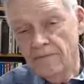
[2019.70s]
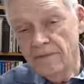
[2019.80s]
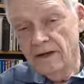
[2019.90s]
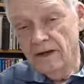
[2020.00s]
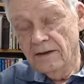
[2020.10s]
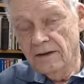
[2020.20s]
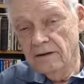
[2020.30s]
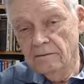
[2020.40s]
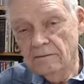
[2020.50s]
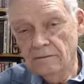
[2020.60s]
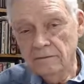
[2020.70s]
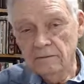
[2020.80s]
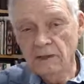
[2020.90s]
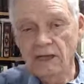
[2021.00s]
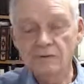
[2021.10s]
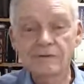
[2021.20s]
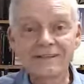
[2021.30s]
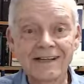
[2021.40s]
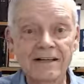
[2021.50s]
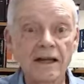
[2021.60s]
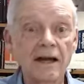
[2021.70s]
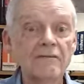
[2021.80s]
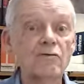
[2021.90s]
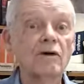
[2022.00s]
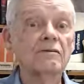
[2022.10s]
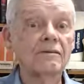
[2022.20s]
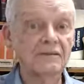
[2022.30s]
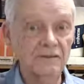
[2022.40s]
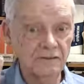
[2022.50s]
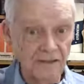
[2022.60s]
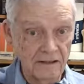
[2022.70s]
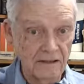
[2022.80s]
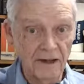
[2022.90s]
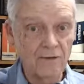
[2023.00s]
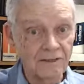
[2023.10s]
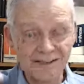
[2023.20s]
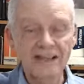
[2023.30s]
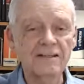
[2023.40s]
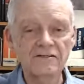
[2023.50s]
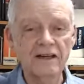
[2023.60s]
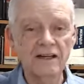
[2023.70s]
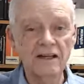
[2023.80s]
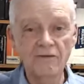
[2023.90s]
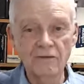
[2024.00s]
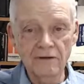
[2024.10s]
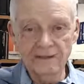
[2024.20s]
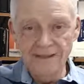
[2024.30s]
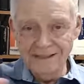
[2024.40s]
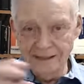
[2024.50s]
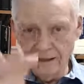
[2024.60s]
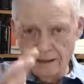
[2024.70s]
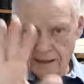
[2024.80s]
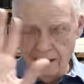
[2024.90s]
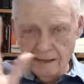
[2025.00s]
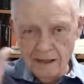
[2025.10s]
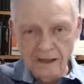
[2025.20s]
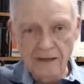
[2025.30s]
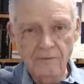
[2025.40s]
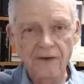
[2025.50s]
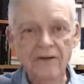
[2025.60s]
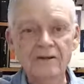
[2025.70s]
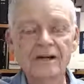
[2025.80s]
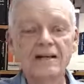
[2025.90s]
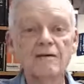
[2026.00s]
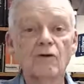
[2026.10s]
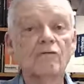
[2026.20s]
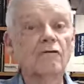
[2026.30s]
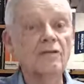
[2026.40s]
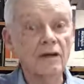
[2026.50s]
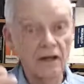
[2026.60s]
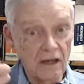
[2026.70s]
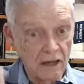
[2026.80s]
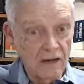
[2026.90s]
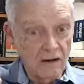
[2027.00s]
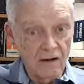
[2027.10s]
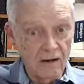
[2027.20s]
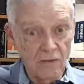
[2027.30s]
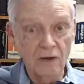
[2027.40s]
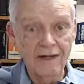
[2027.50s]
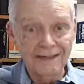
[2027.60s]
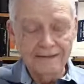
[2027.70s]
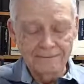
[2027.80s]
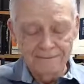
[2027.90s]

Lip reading: the other Gospels say that everyone was filled. They were satisfied. They weren't just a little bit to tide them over. They ate all they wanted.